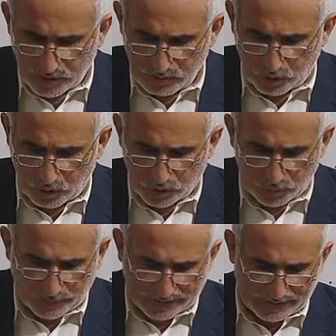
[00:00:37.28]
smoke, to
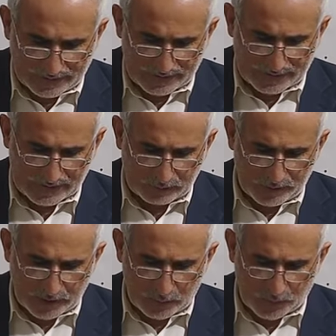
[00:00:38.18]
begin, the
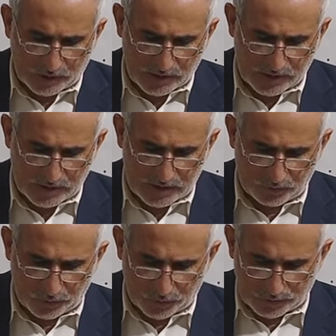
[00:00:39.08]
chemical process
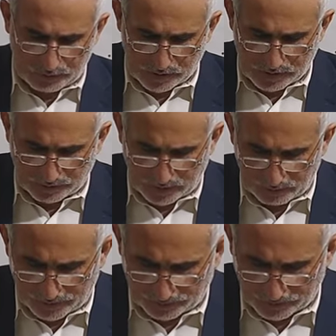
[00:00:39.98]
of photochemical
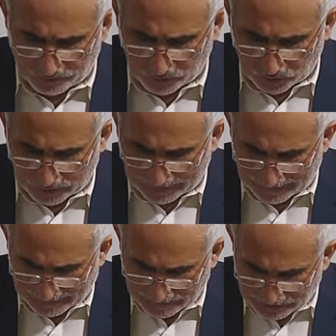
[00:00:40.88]
development of the
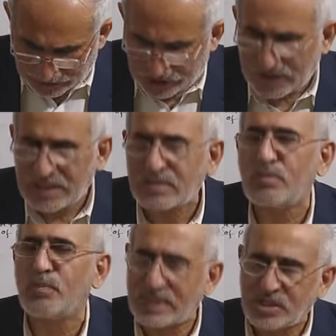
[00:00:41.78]
following conditions
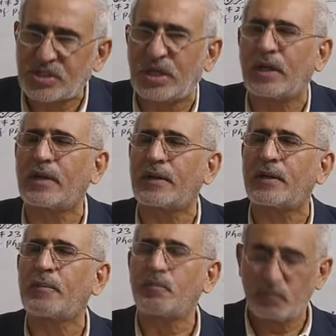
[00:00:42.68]
must
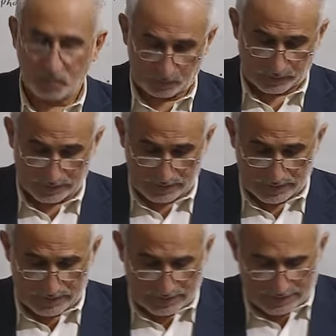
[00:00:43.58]
occur.
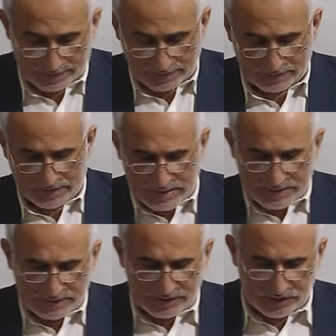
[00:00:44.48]
These
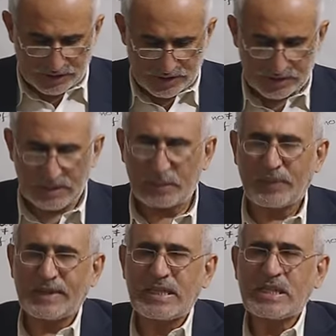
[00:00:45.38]
conditions, in the
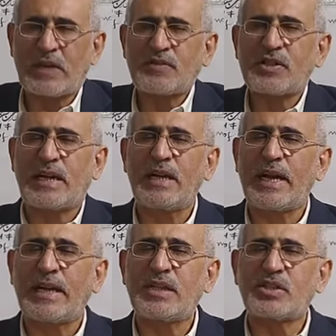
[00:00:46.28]
presence of
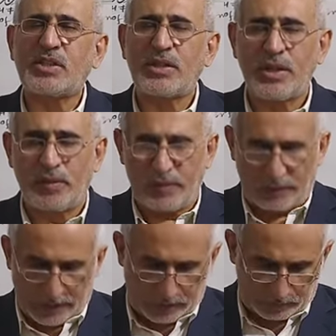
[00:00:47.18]
sunlight, number
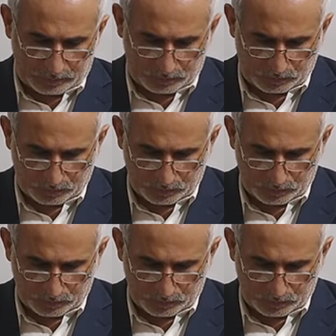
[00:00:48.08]
one,